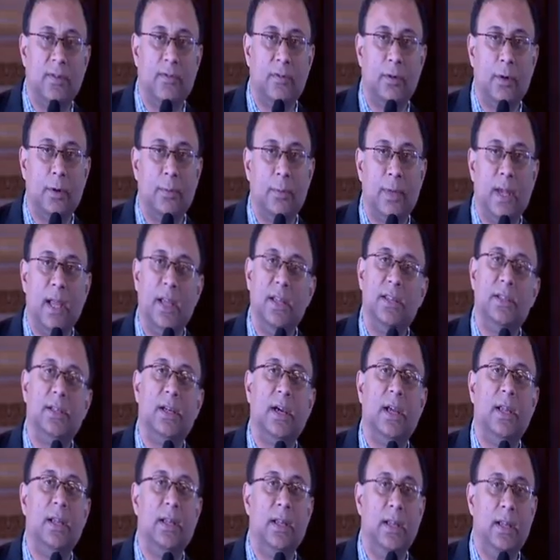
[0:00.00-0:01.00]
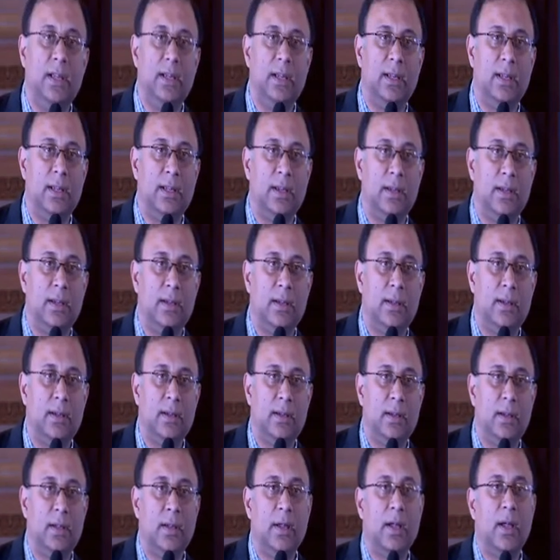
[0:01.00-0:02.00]
from HIE.
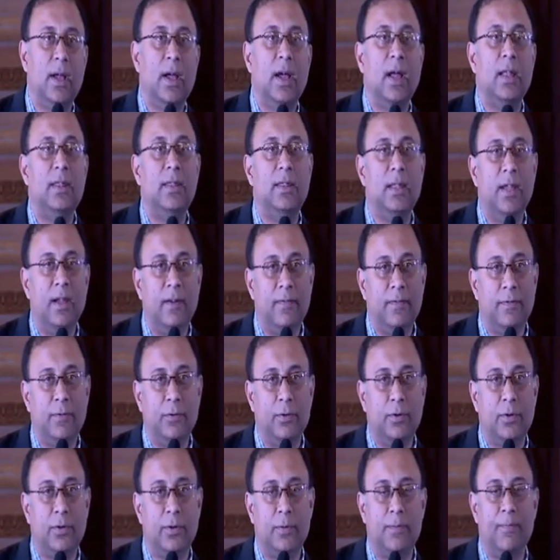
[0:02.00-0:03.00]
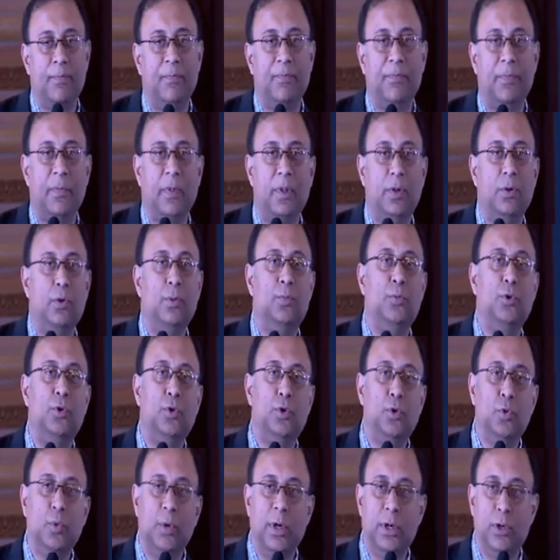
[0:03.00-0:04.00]
And therefore, you put
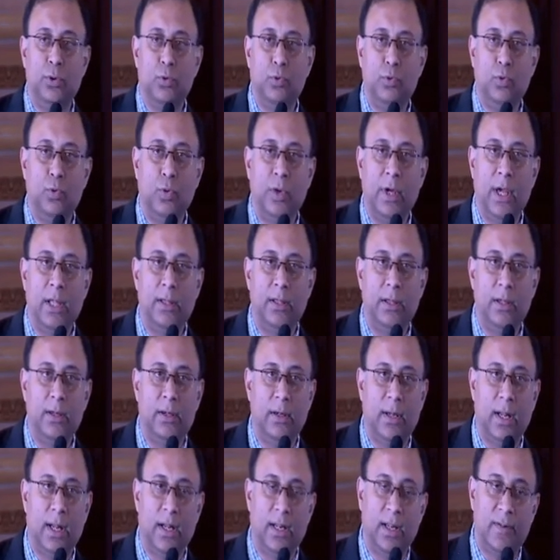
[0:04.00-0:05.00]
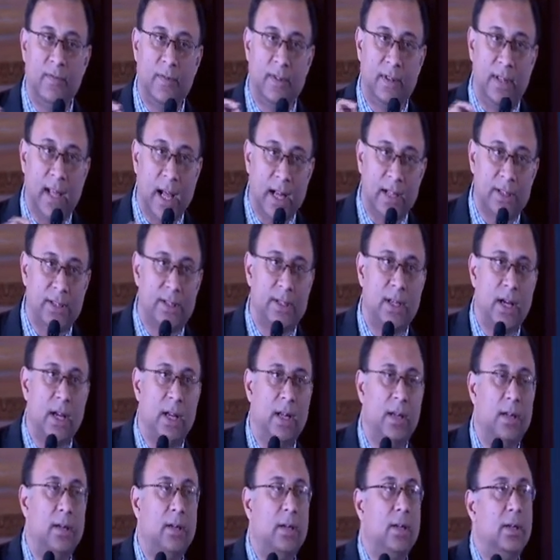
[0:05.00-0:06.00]
2 and 2 together, and if that child